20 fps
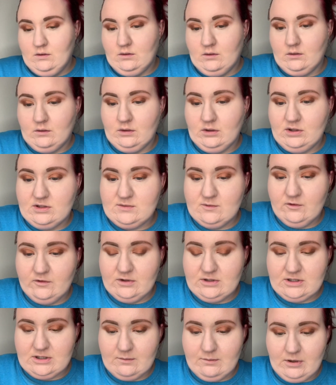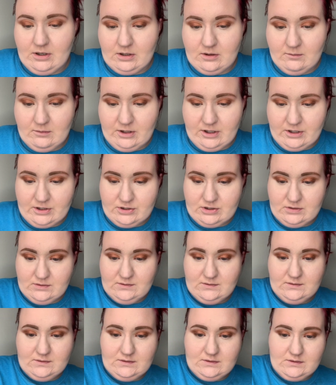Alright, let's move on to the bottom
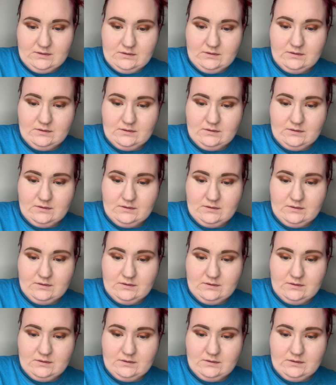lashes.